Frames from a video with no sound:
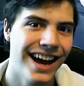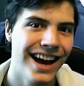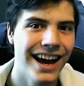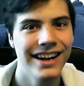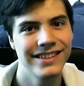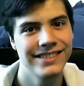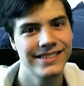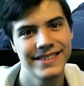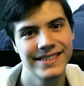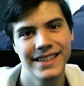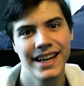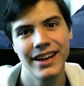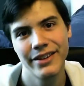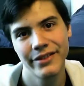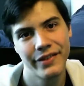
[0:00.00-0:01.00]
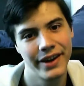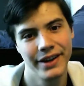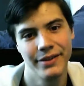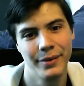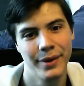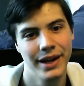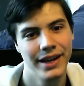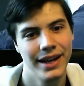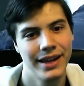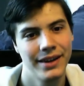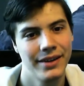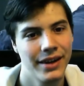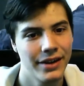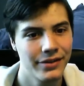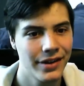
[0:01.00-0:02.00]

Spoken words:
I'll find a way. And